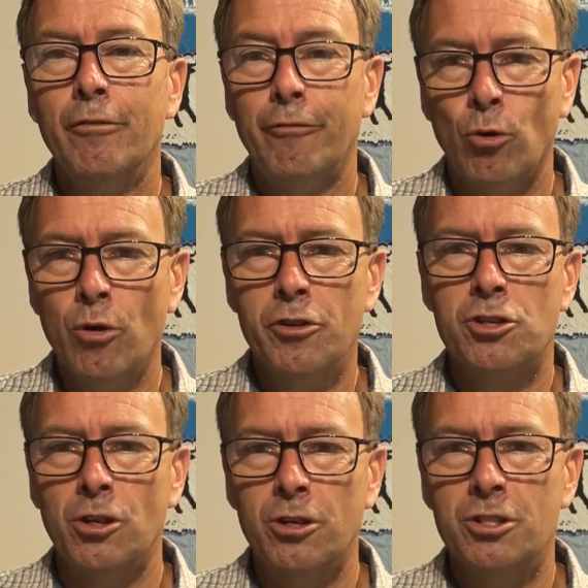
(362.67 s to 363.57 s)
for the
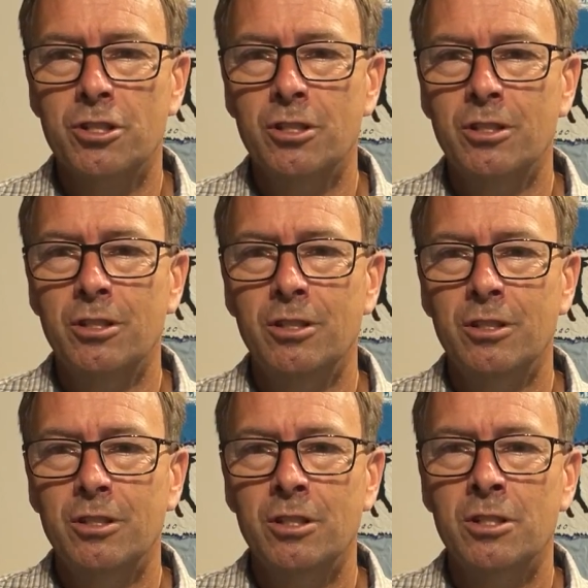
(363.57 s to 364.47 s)
church
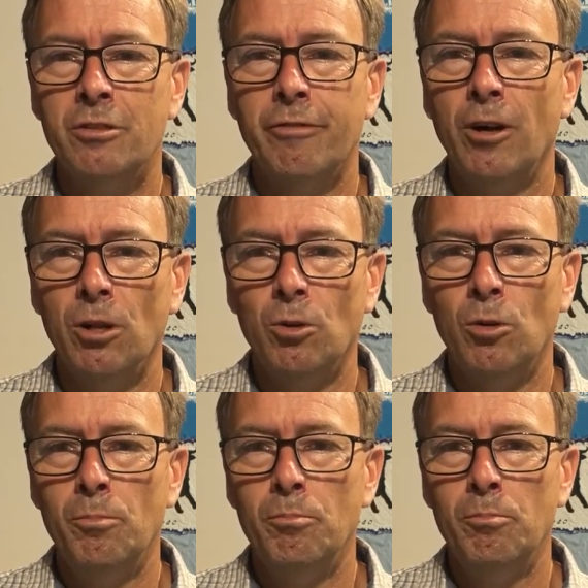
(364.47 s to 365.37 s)
to follow
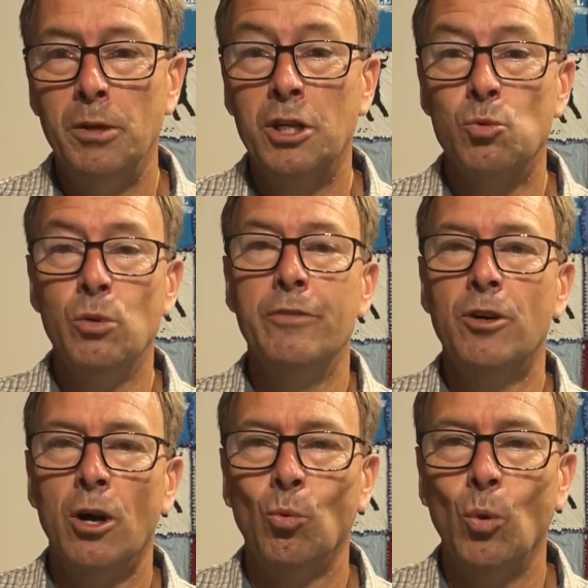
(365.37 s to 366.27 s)
because we've
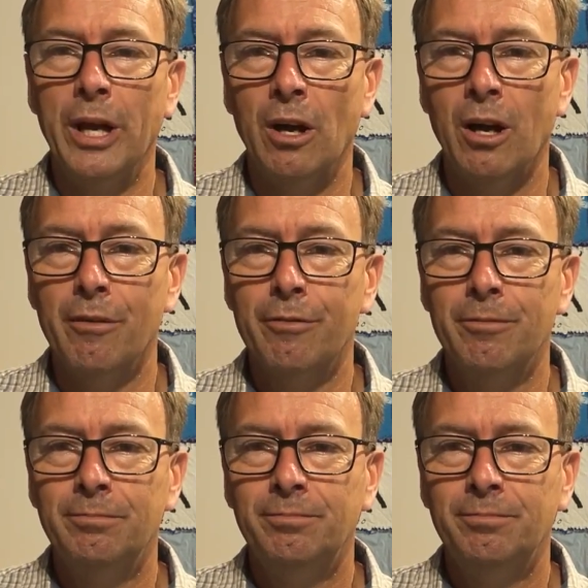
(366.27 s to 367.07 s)
gone way off.